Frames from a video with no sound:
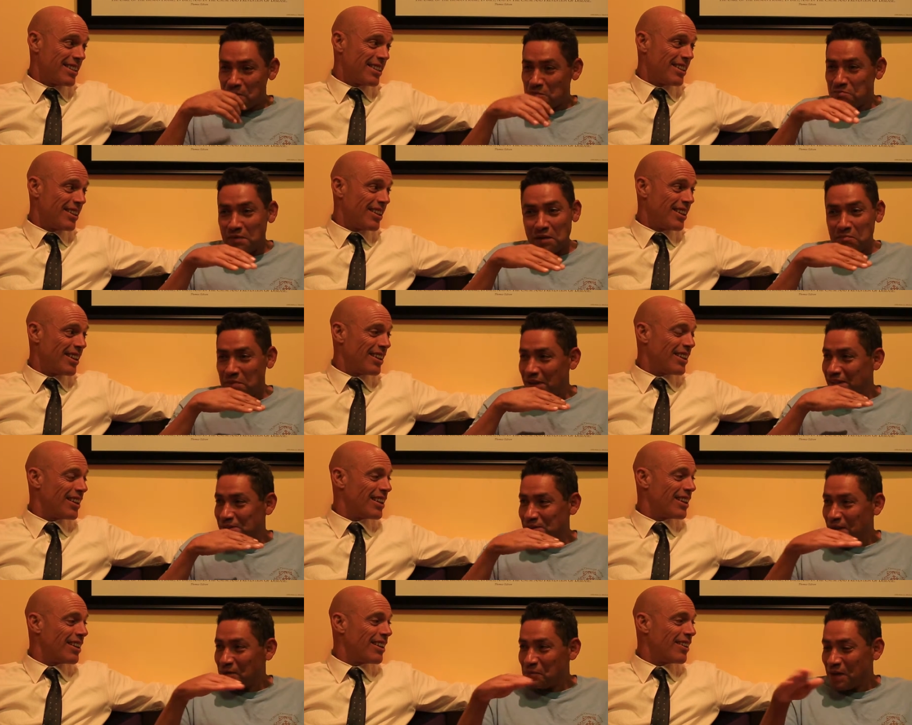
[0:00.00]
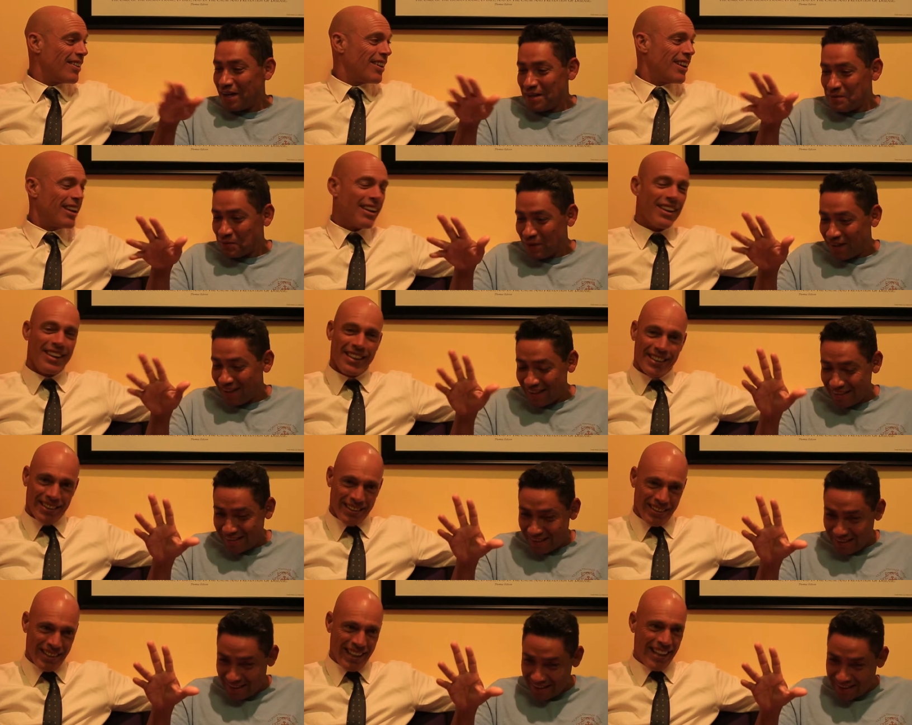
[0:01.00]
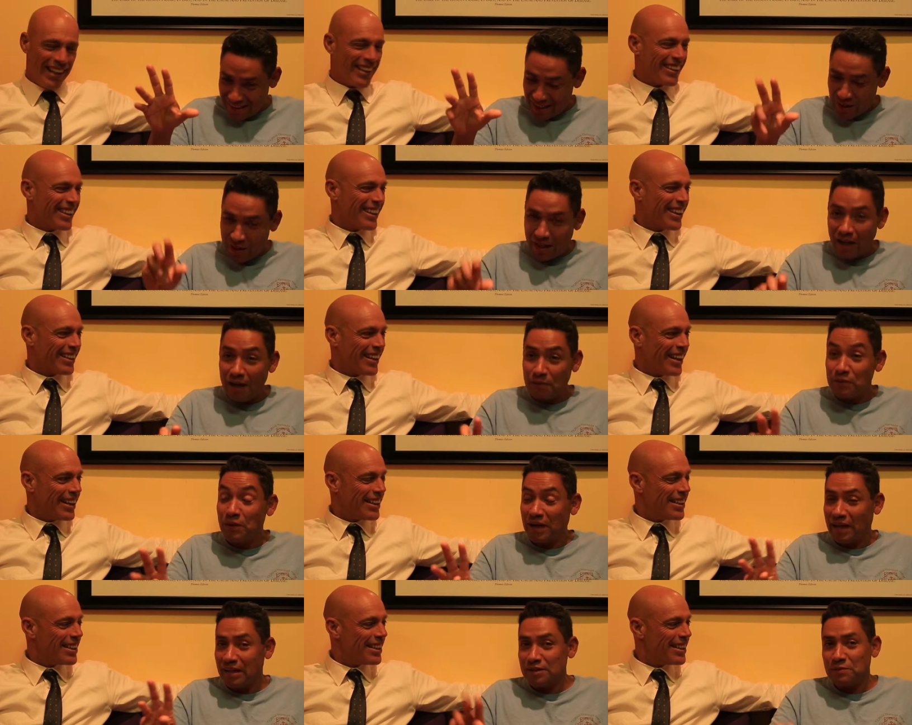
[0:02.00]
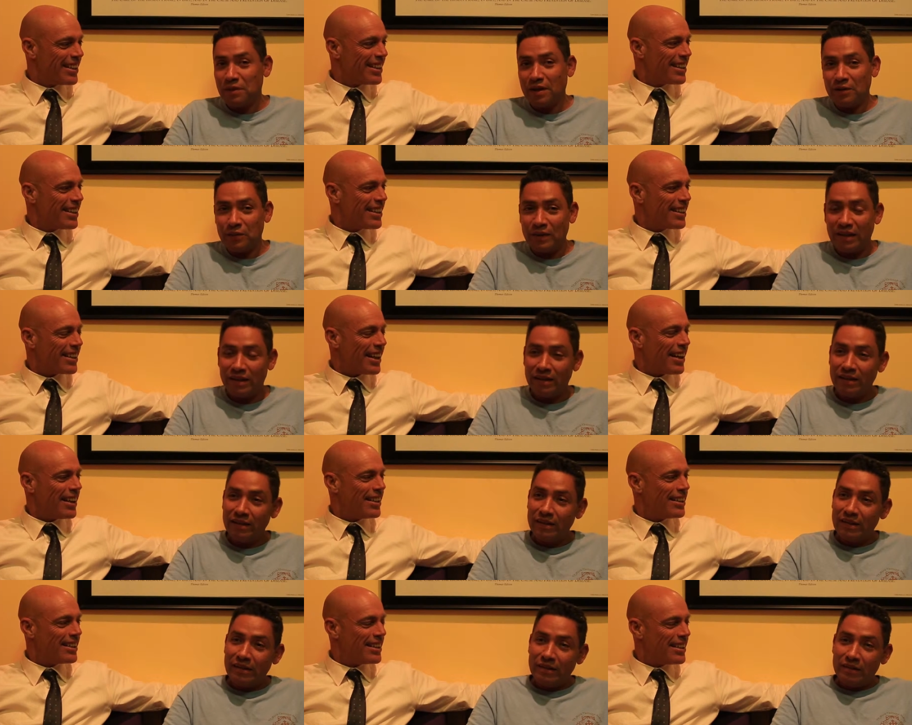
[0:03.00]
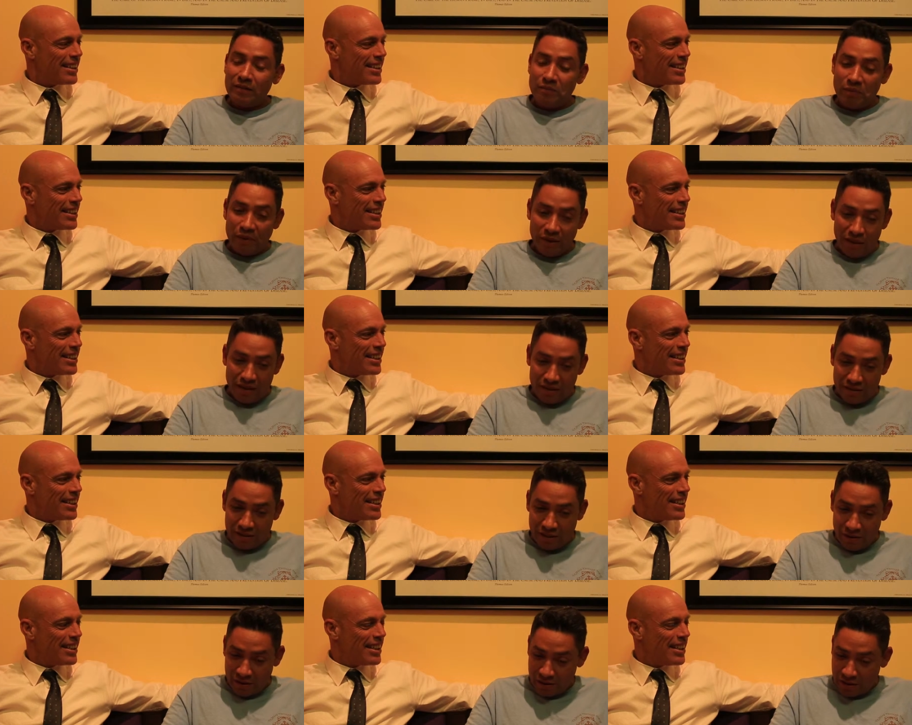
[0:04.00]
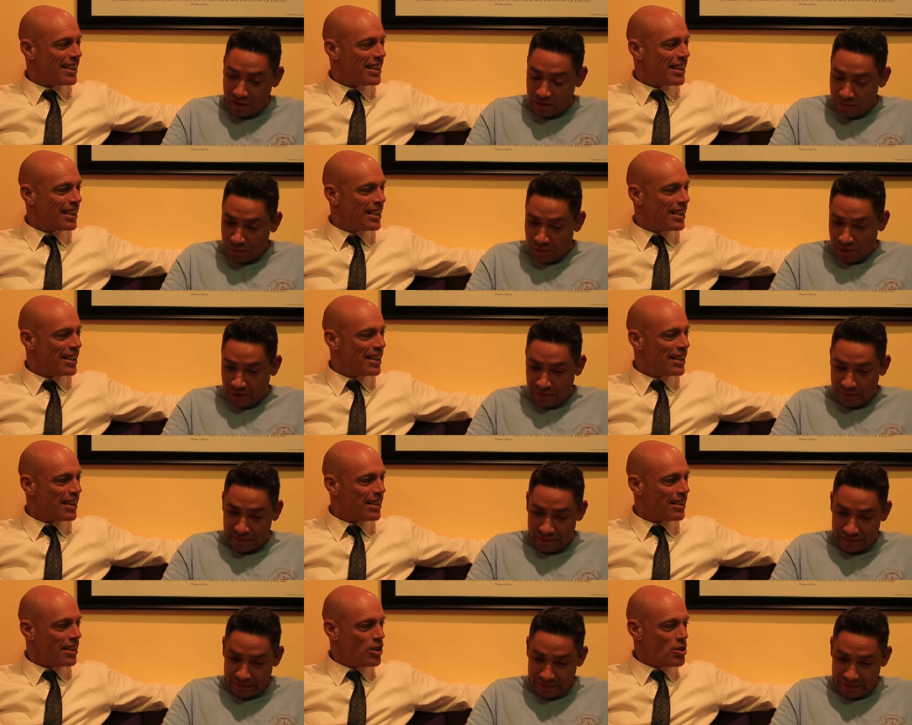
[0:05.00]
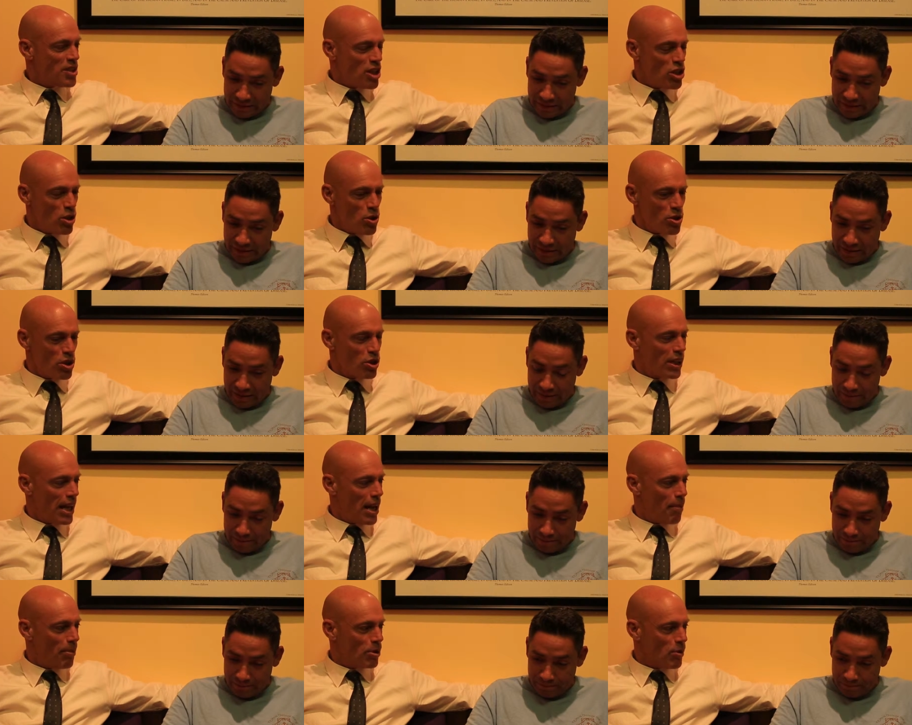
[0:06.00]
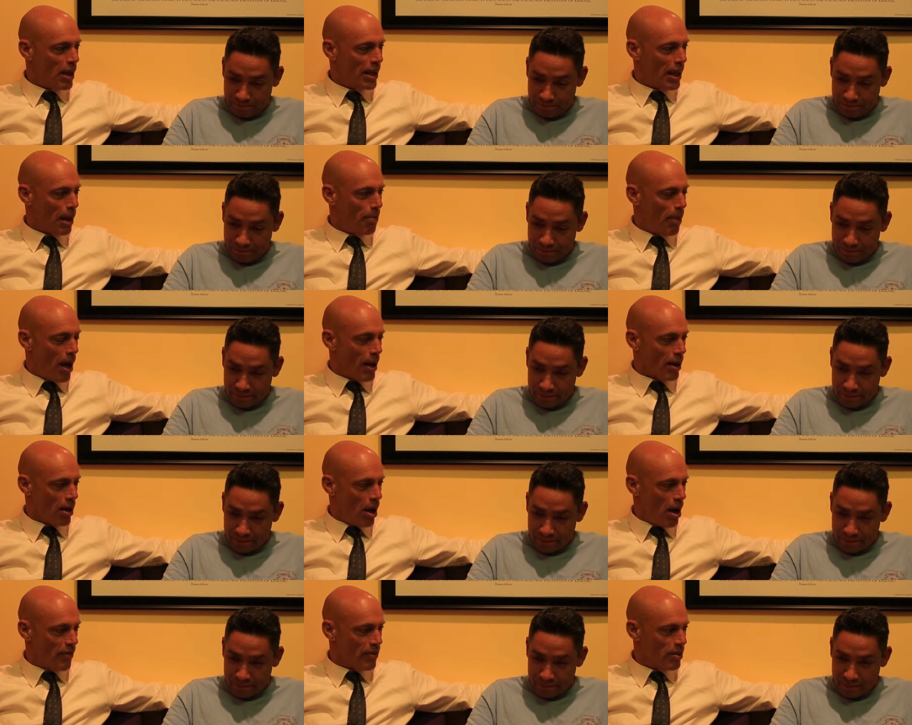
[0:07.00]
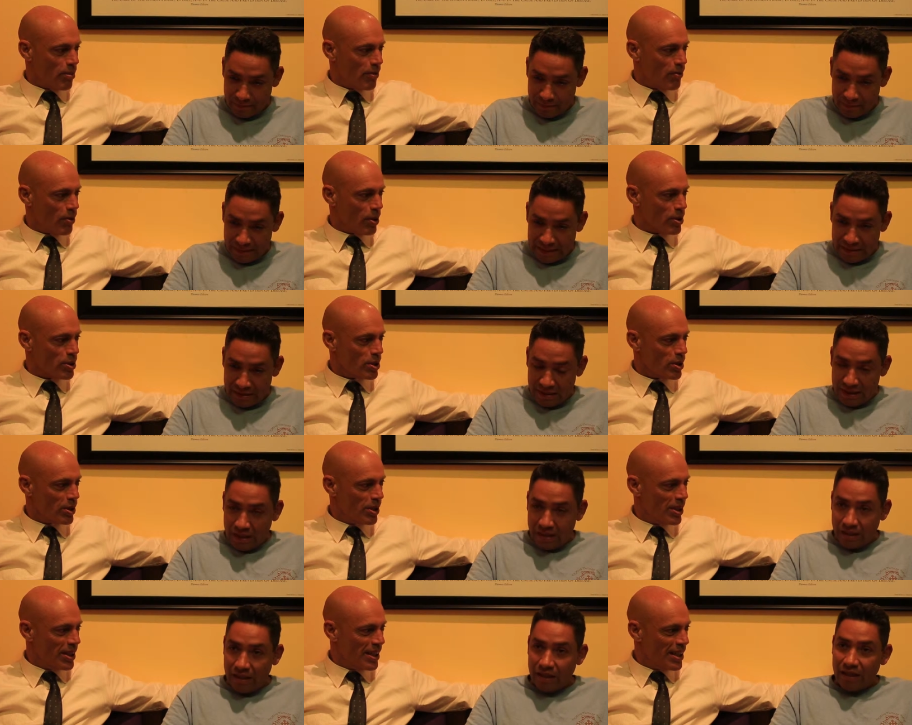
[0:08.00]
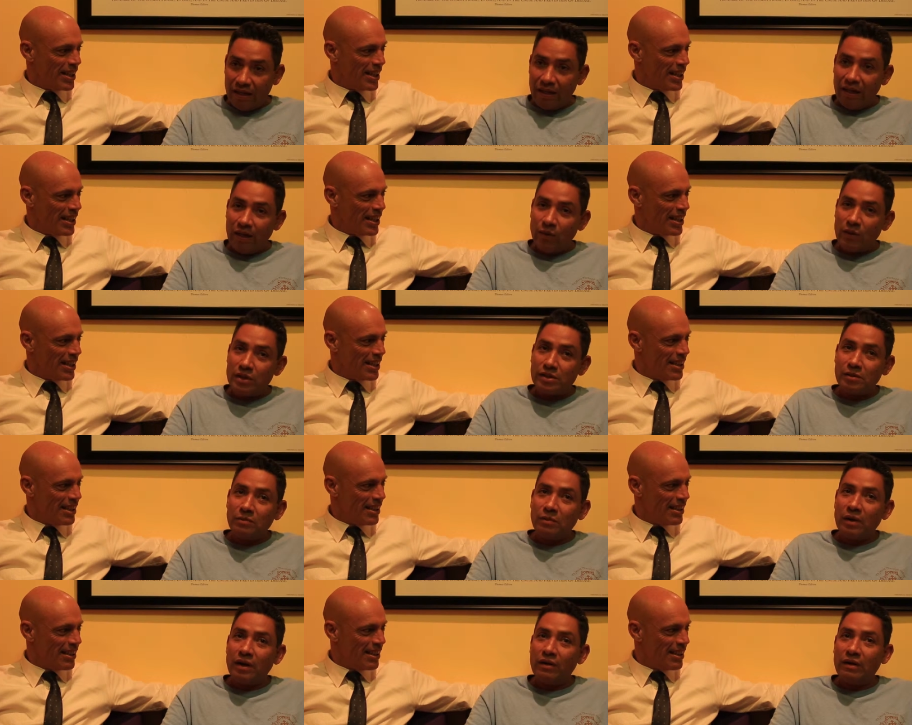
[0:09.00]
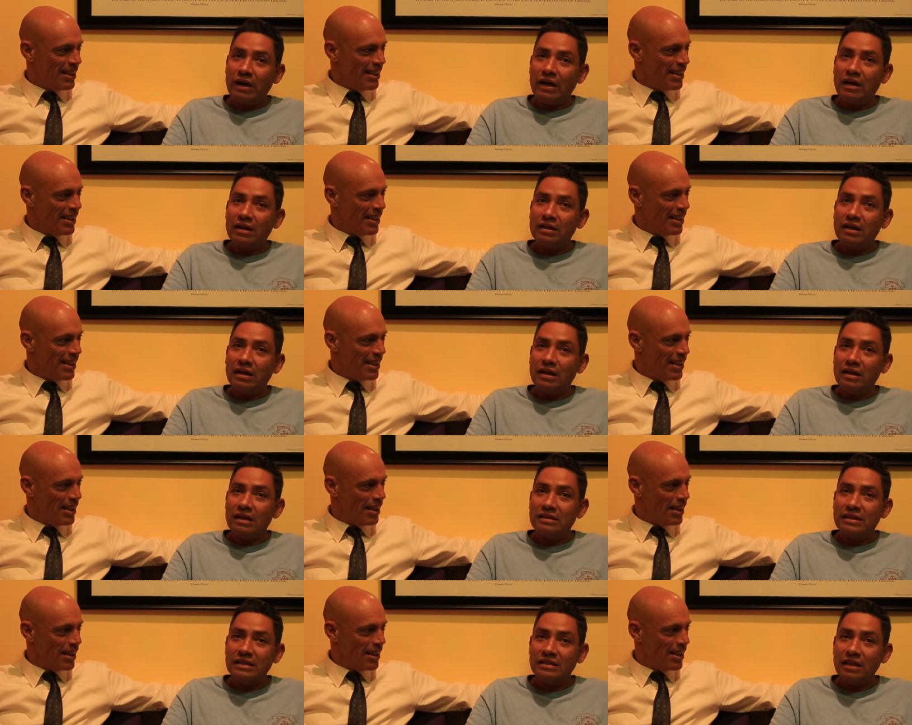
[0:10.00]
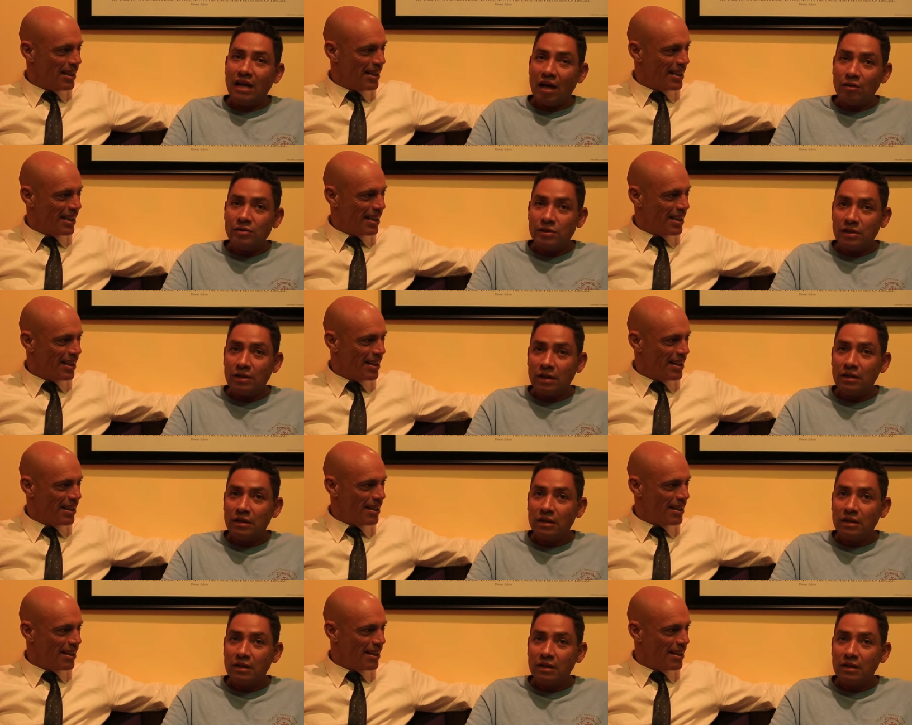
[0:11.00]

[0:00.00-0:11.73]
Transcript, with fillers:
Speaker 1: I'm not planning to have anymore. That's it. Okay. That's it. I have three kids, by the way. Yeah. But uh, seriously, Dr. Bill.
Speaker 2: You said you used uh, to get up and drink like a pot of coffee before
Speaker 1: too. It was about uh, uh 16 ounce,